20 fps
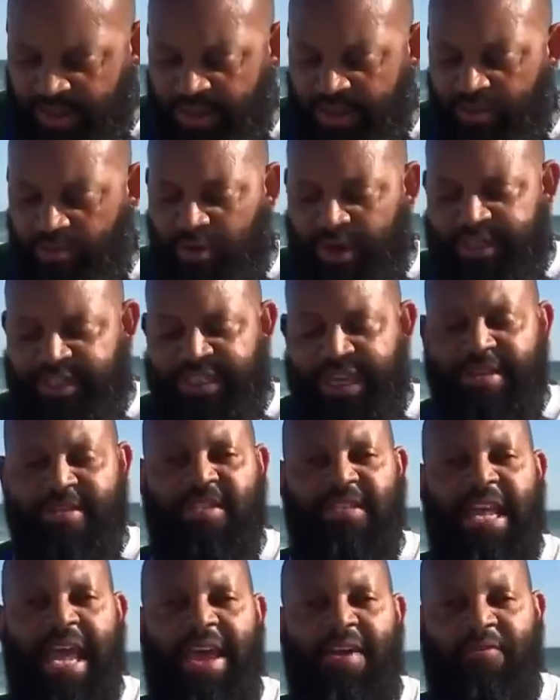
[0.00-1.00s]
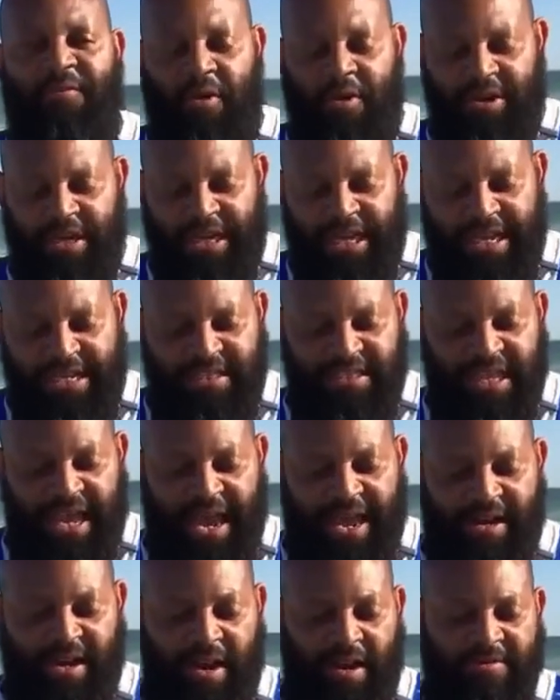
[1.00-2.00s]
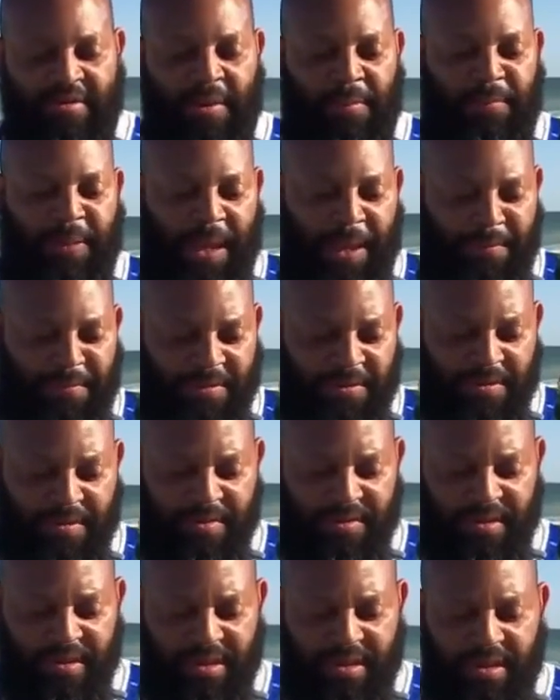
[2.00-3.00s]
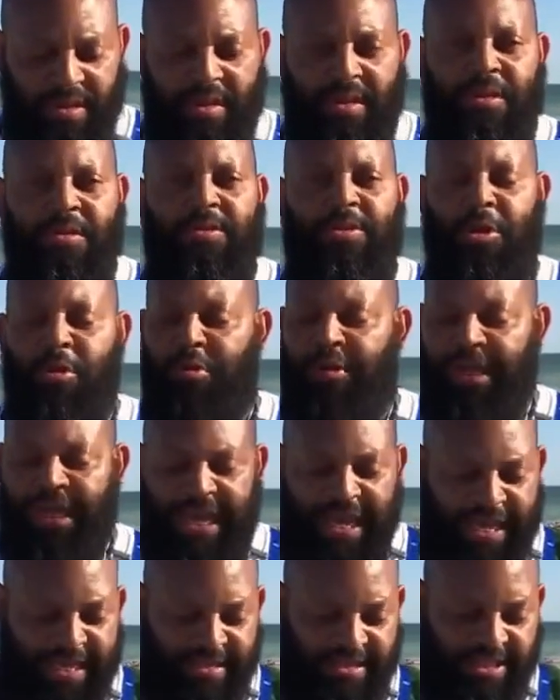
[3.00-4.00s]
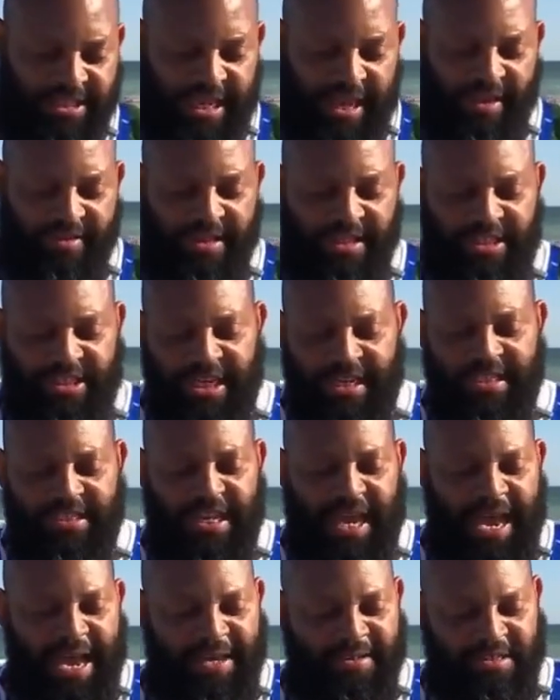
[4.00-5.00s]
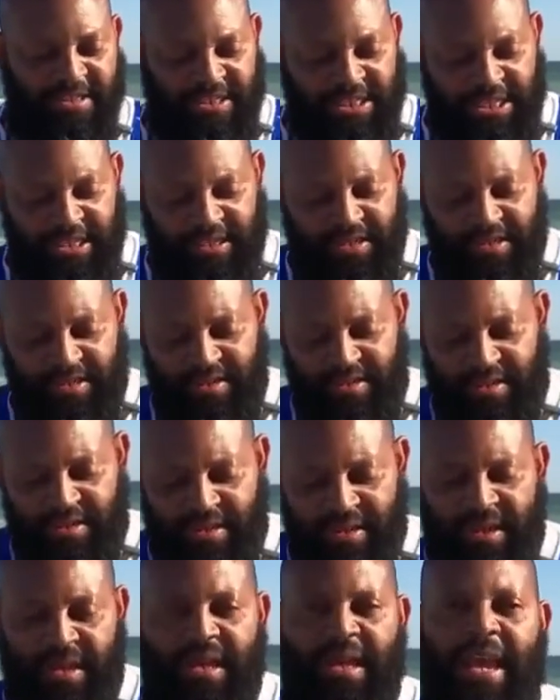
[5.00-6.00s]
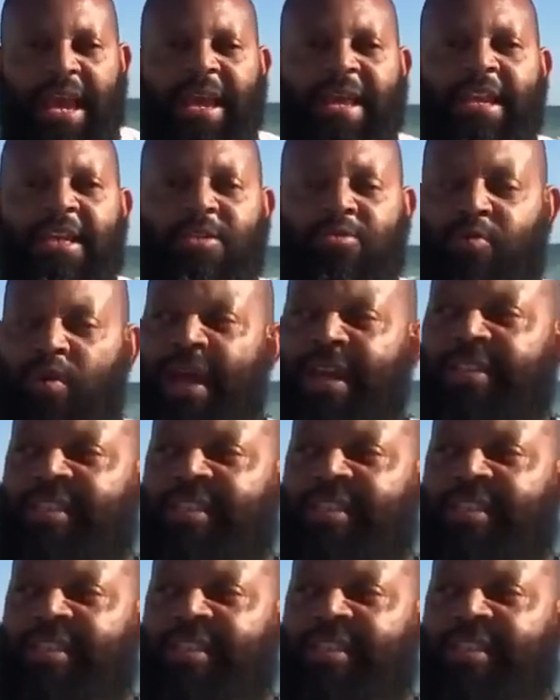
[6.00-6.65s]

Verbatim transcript: which shall stand for an ensign of the people. To it shall the Gentiles seek, and his rest